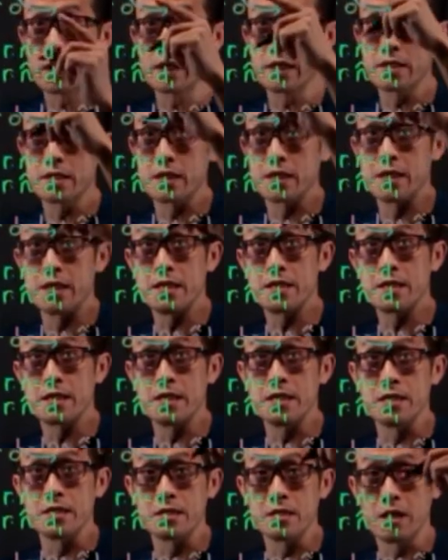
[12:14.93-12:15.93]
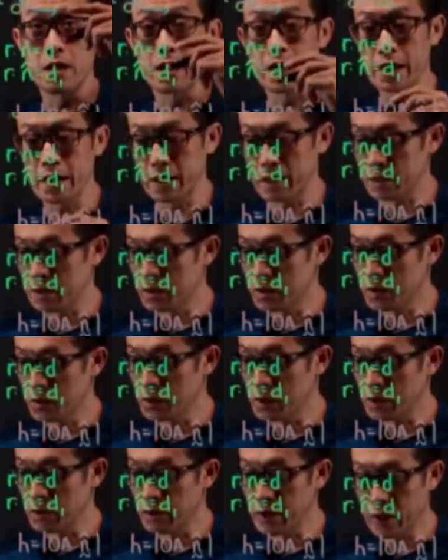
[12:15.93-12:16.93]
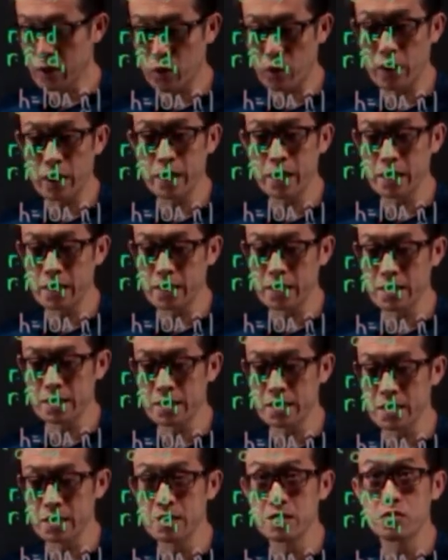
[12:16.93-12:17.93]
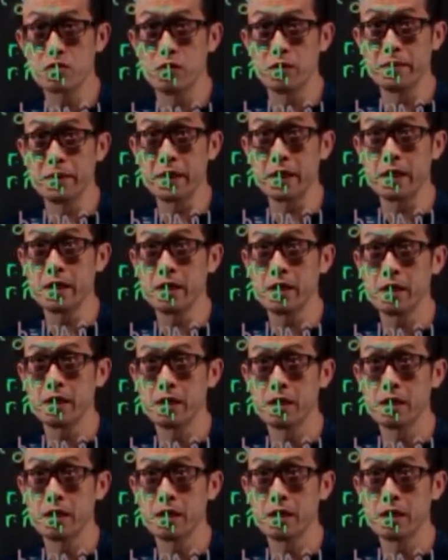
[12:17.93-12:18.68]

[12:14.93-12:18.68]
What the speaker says: is the distance? Alright, so the required distance will be